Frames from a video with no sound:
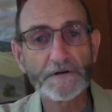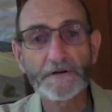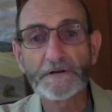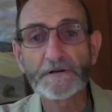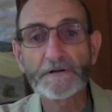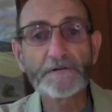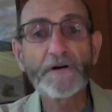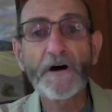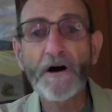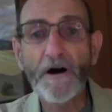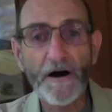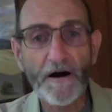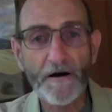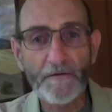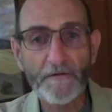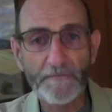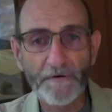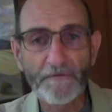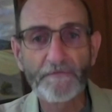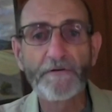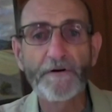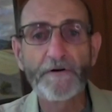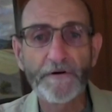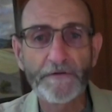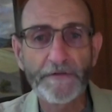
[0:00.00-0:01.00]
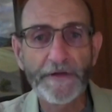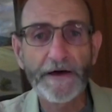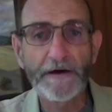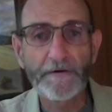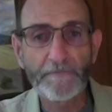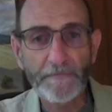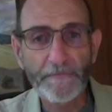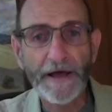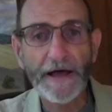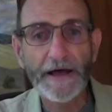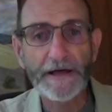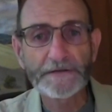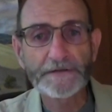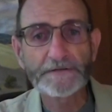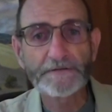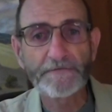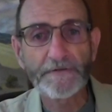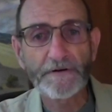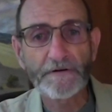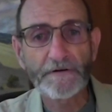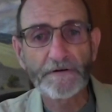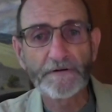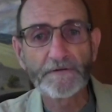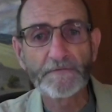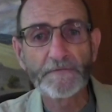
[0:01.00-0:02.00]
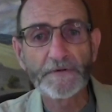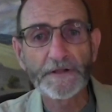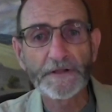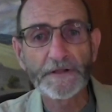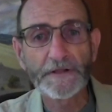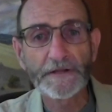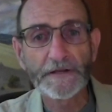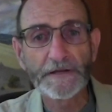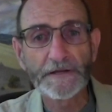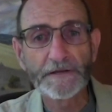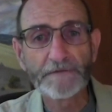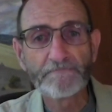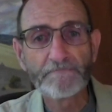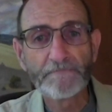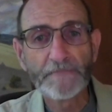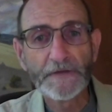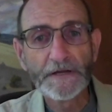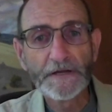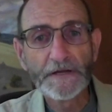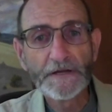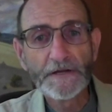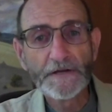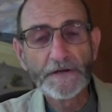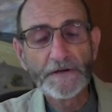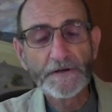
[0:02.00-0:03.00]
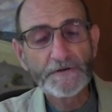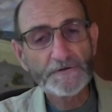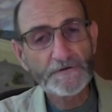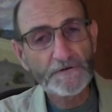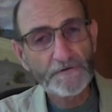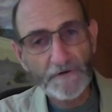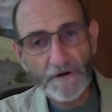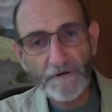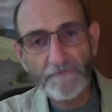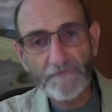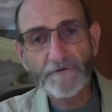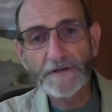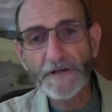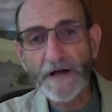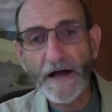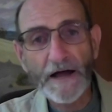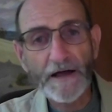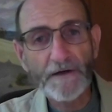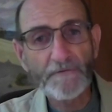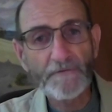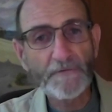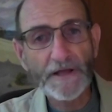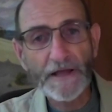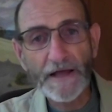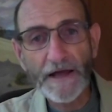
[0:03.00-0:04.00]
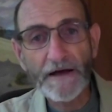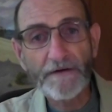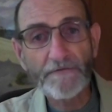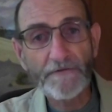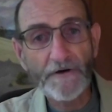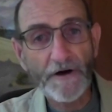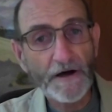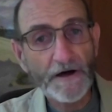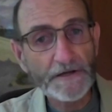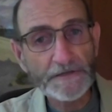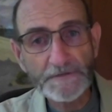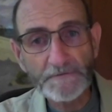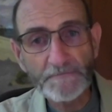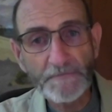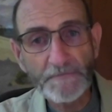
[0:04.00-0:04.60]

on top of all that past variability. So every time we have a hot